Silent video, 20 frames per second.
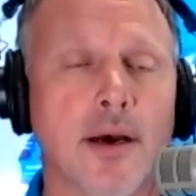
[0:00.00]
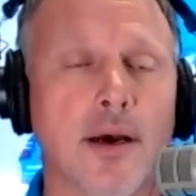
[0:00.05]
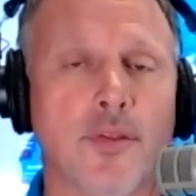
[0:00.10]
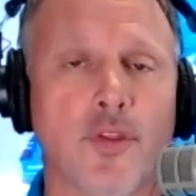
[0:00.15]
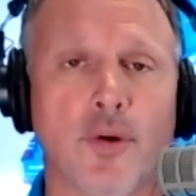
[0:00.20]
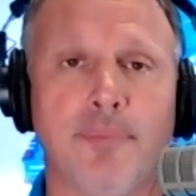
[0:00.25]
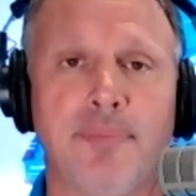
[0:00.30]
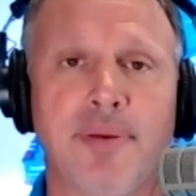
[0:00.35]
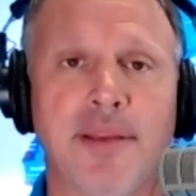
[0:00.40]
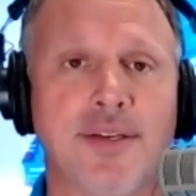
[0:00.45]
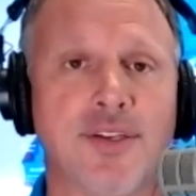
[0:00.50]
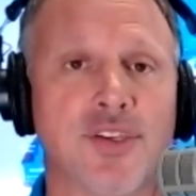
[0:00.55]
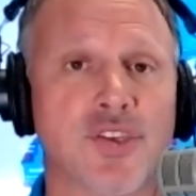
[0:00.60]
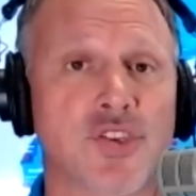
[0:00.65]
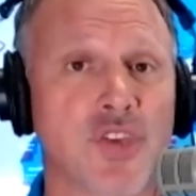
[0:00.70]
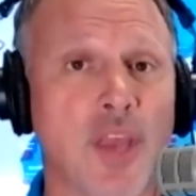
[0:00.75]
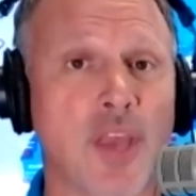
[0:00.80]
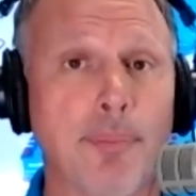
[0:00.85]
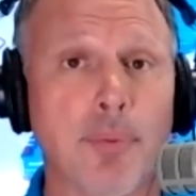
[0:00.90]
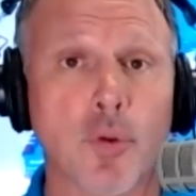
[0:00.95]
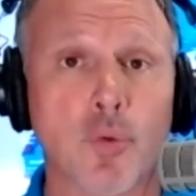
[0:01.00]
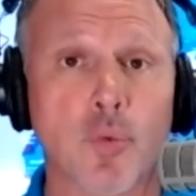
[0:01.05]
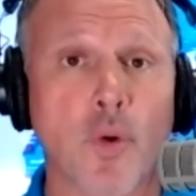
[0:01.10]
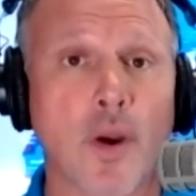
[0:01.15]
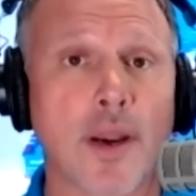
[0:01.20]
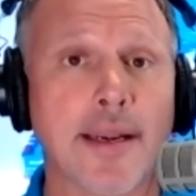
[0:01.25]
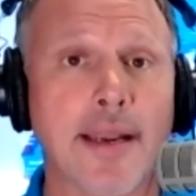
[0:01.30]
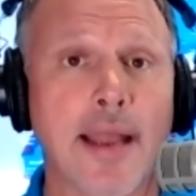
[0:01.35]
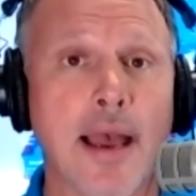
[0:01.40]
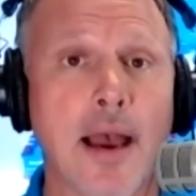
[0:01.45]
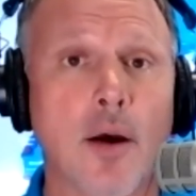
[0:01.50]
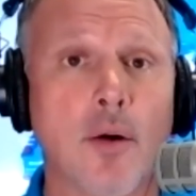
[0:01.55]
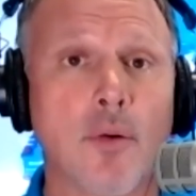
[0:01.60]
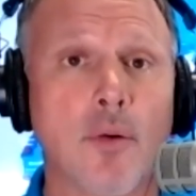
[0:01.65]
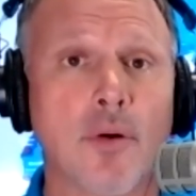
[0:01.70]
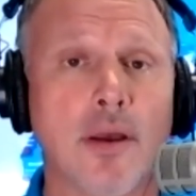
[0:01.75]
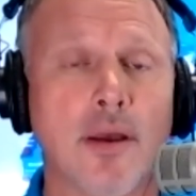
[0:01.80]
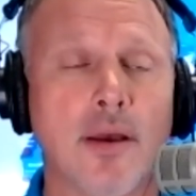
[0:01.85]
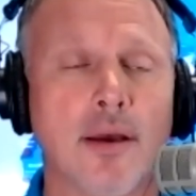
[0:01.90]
They're being discipled right now.